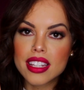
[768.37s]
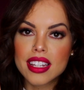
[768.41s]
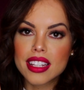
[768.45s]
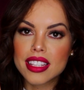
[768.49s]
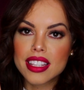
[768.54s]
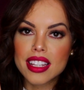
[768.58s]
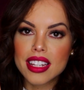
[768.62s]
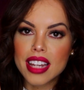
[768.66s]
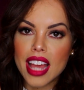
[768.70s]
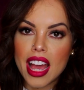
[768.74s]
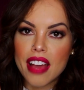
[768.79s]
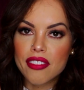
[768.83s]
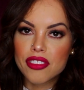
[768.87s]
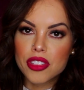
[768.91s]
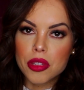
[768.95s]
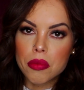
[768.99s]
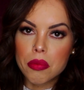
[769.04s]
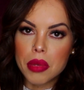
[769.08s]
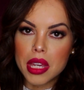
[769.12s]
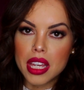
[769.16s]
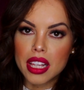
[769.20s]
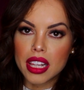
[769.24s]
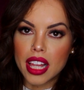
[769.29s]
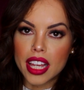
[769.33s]
It doesn't have
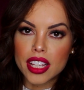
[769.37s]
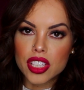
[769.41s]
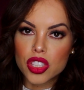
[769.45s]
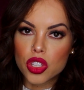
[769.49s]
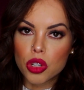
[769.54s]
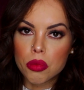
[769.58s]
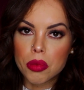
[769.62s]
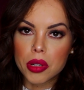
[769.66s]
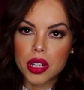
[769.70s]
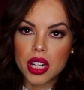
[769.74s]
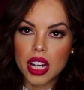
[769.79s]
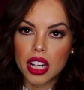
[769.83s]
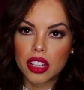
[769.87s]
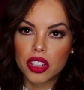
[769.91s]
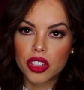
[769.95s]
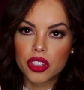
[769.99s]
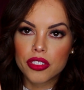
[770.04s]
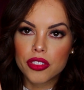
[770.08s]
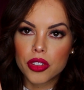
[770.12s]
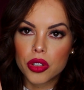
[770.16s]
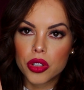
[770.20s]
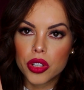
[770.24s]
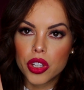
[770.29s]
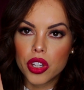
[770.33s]
to be like super
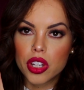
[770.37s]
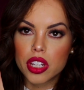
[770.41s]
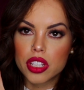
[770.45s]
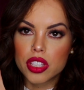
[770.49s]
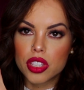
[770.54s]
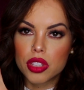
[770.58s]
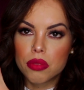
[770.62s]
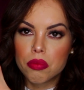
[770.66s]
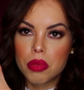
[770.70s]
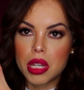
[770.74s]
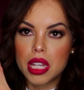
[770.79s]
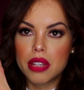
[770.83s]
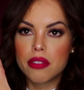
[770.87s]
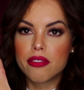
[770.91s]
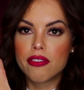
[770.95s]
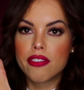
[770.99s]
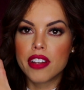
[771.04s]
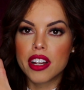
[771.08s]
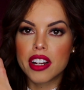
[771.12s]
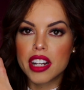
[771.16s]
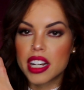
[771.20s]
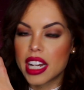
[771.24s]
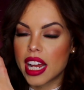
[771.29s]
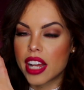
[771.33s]
colorful. You can be
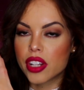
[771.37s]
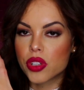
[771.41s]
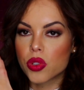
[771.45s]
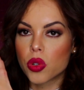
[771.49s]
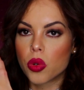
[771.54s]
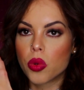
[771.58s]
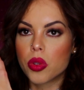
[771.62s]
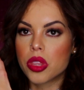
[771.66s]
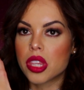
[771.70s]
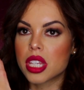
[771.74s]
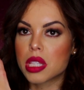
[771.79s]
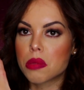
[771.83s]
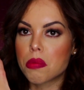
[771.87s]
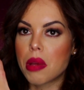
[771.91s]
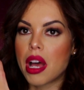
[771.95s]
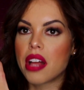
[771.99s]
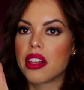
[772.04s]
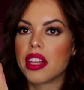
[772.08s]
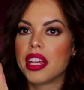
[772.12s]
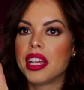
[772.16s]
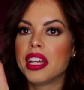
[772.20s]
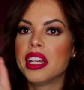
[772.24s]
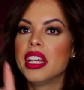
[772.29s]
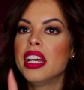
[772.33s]
very natural with this
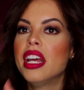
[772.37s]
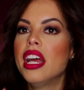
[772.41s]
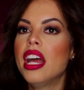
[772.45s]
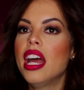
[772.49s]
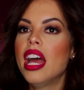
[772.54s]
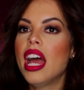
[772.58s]
palette.